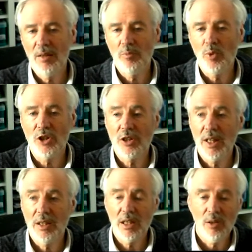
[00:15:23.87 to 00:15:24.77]
which
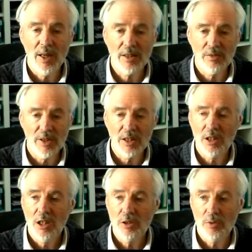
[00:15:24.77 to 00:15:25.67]
then co-activate
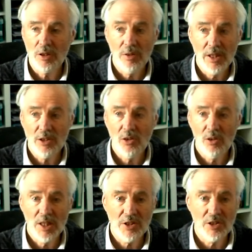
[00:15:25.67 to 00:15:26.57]
to a greater or
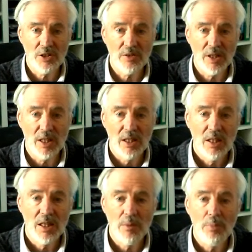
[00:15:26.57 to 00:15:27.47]
lesser degree.
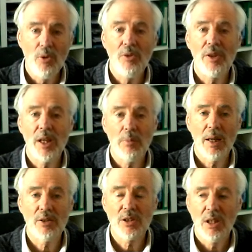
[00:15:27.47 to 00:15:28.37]
The important thing
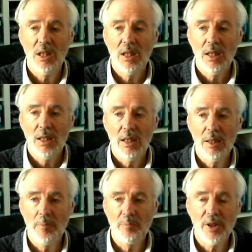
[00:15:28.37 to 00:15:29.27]
about
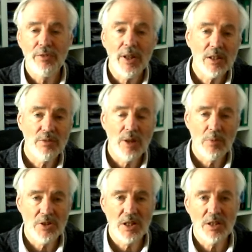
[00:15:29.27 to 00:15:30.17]
effective
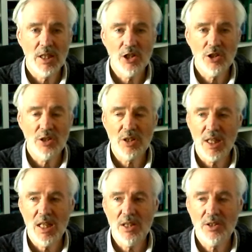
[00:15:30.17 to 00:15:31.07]
representations
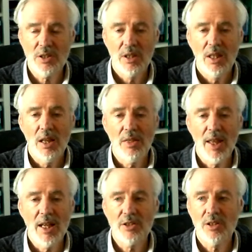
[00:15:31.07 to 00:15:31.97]
is
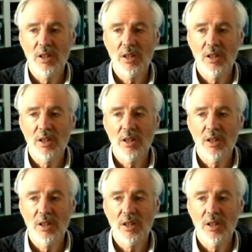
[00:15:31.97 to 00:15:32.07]
that